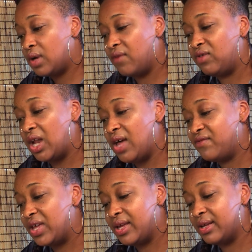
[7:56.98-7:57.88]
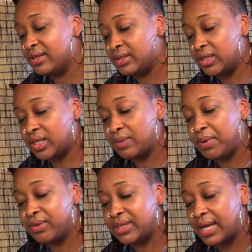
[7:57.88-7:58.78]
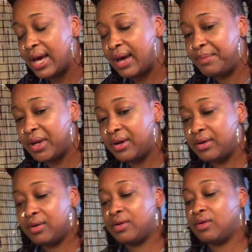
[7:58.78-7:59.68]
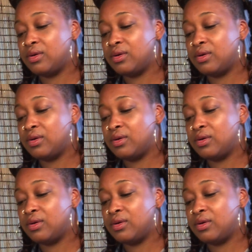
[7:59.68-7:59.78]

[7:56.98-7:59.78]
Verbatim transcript: of love is, is supposed to happen.